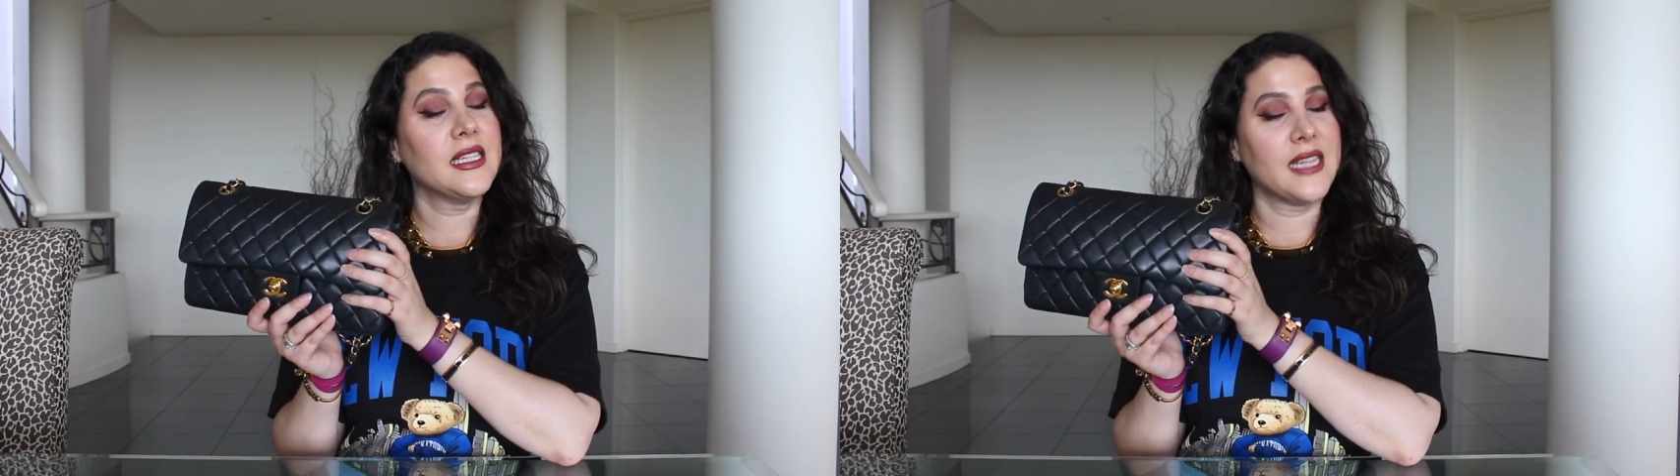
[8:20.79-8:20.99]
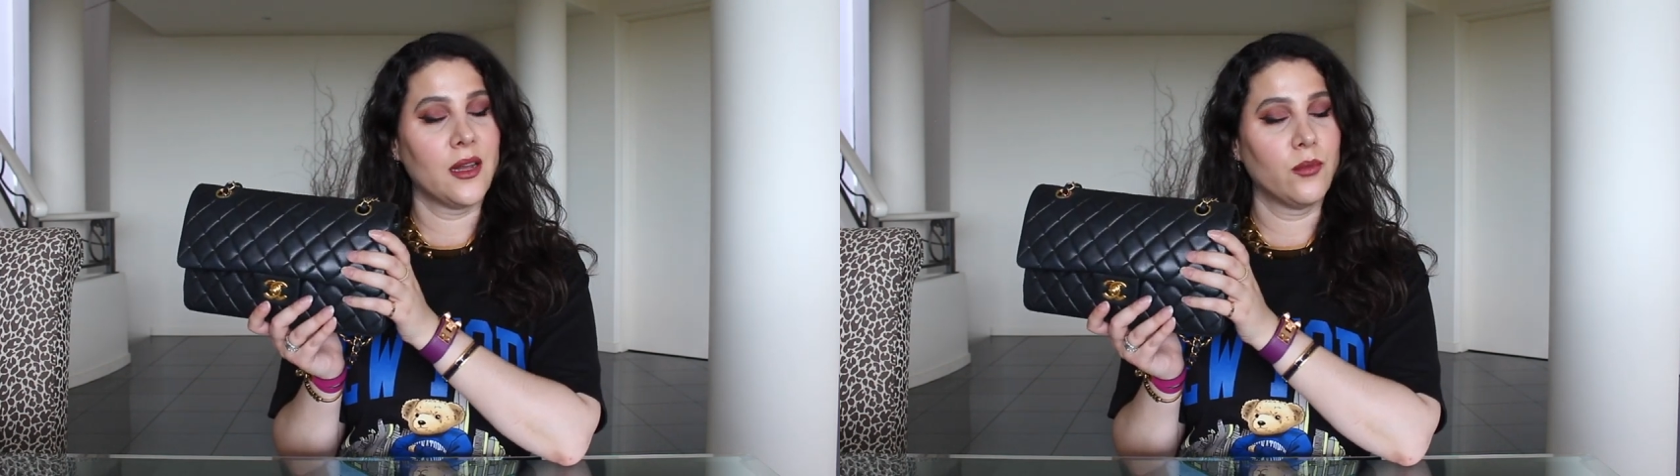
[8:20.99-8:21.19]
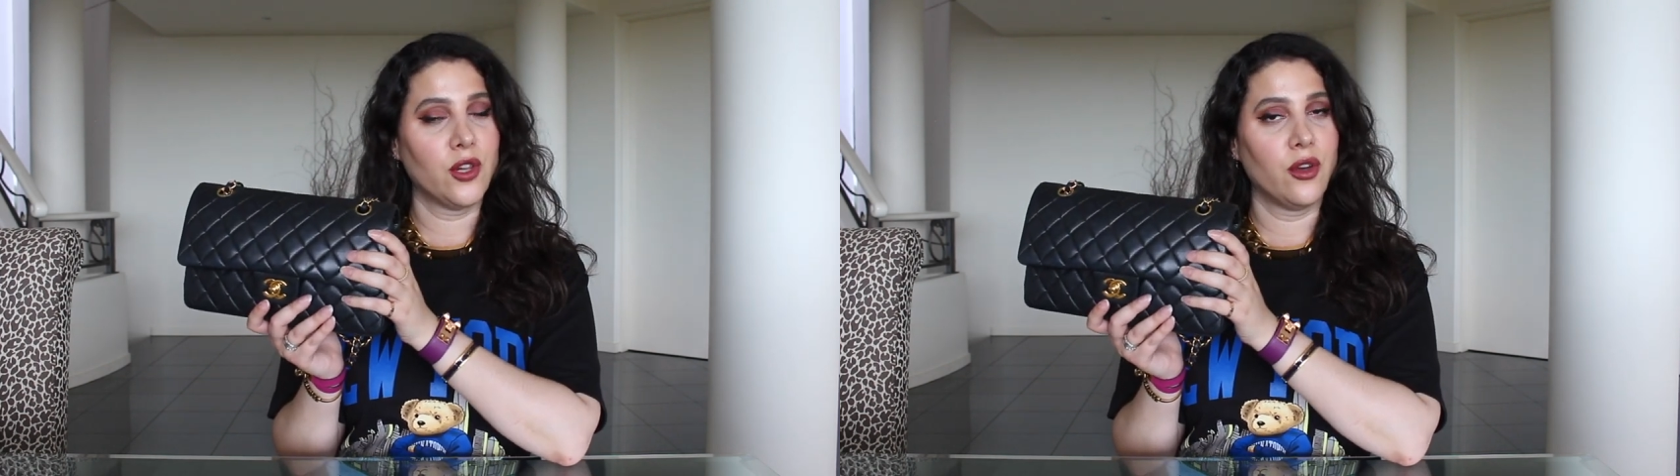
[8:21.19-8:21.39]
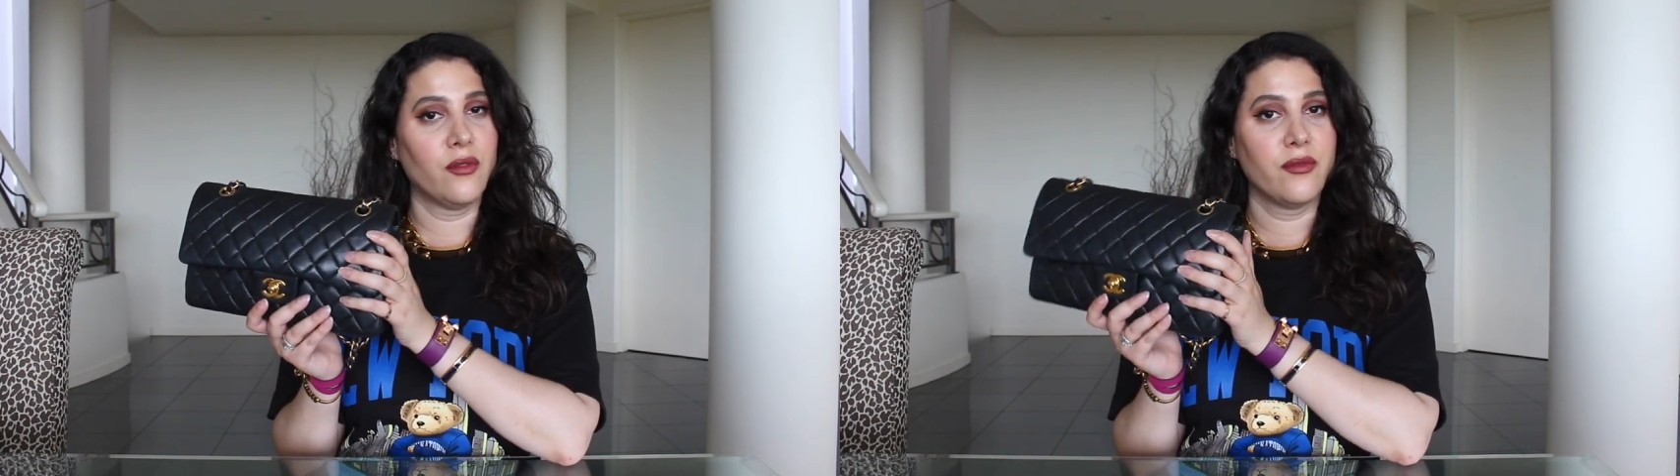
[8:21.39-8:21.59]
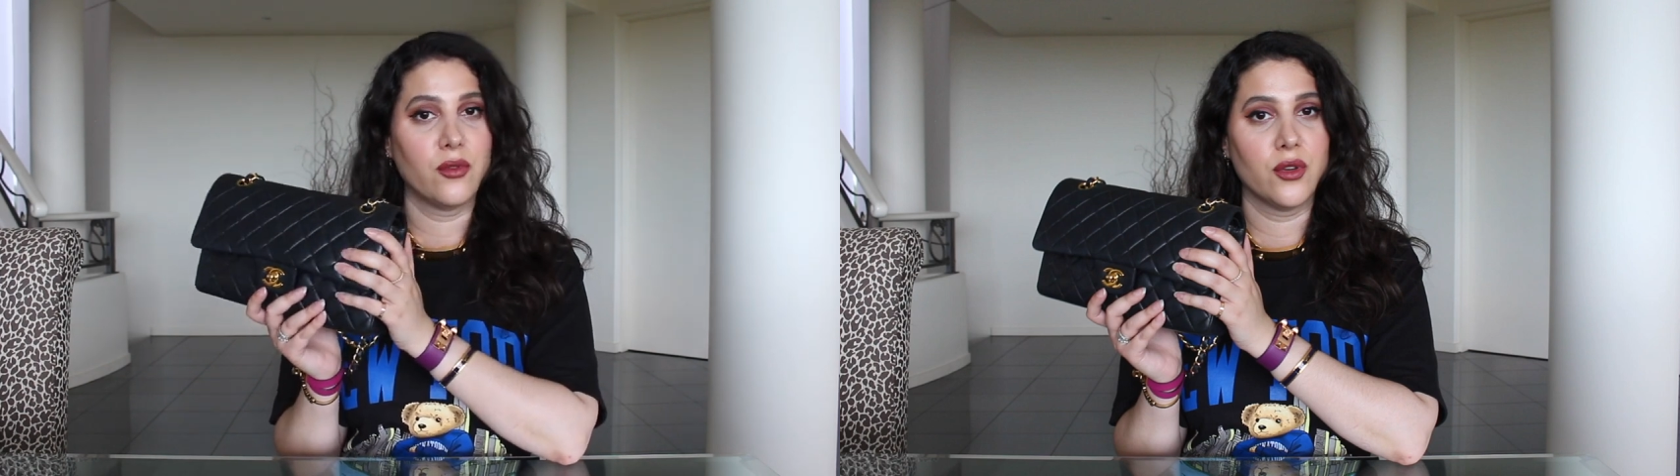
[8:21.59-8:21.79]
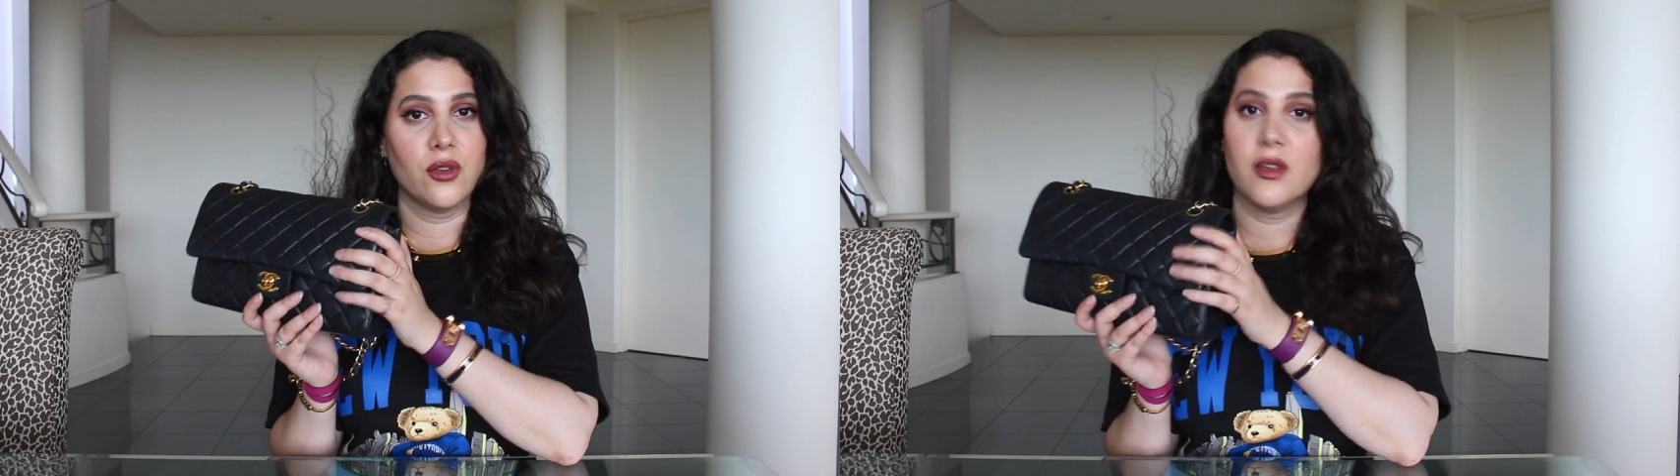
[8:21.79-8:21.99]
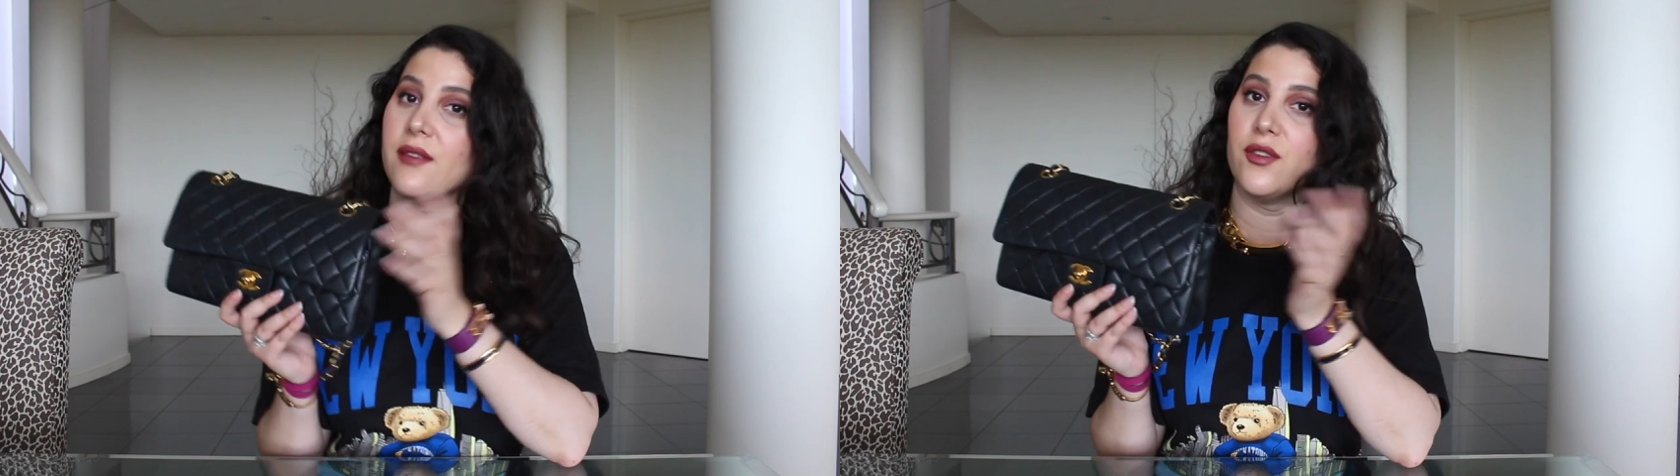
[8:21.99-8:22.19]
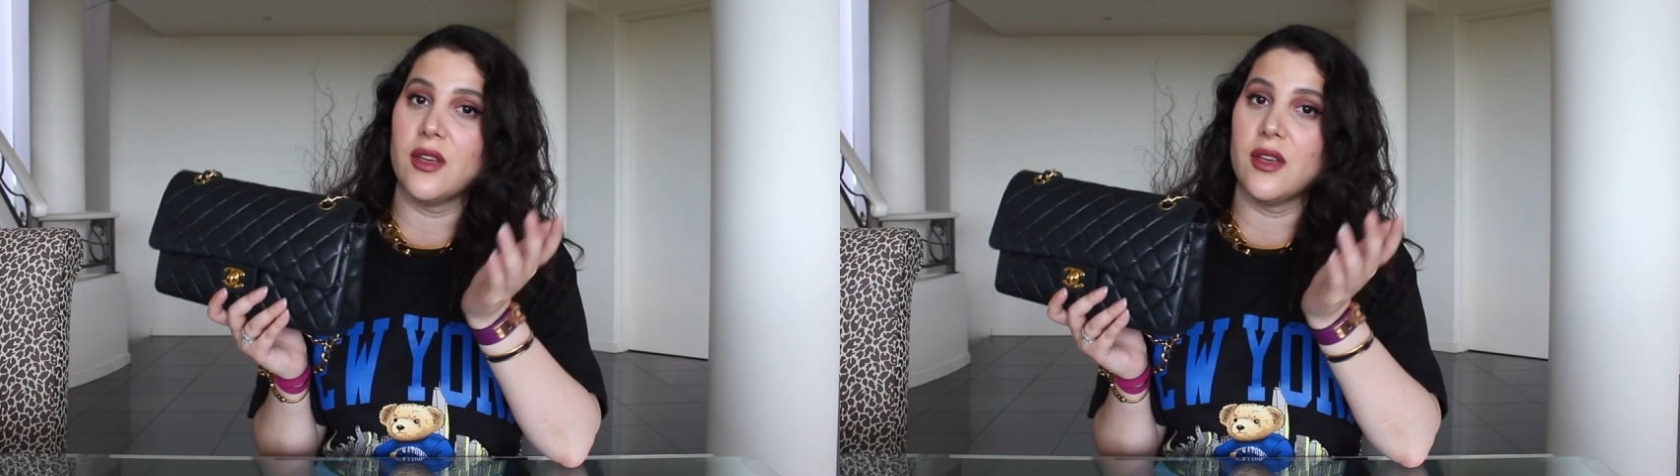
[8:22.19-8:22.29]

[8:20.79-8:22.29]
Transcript: down below for you if